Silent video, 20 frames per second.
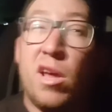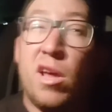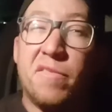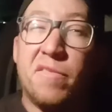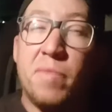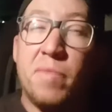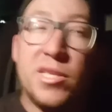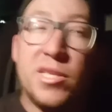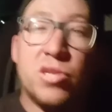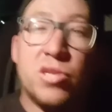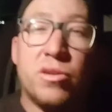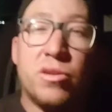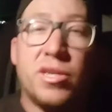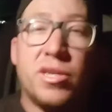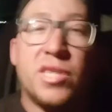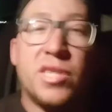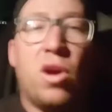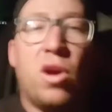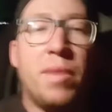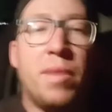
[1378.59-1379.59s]
of Matsuri
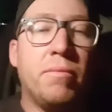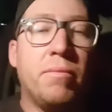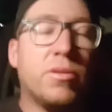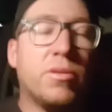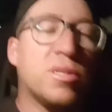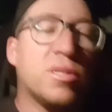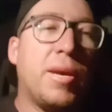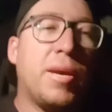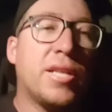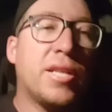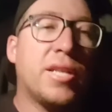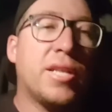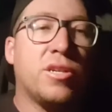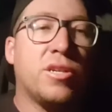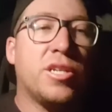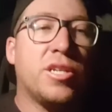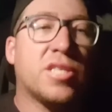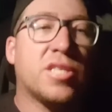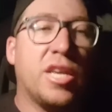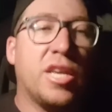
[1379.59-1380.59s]
time because Matsuri
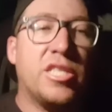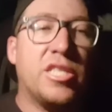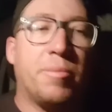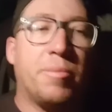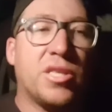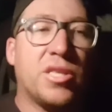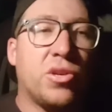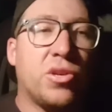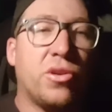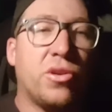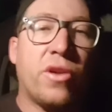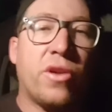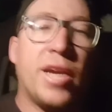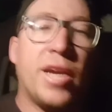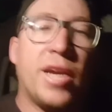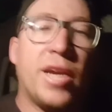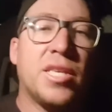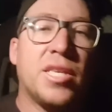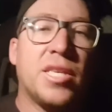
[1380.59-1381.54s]
just gets a bit too crazy.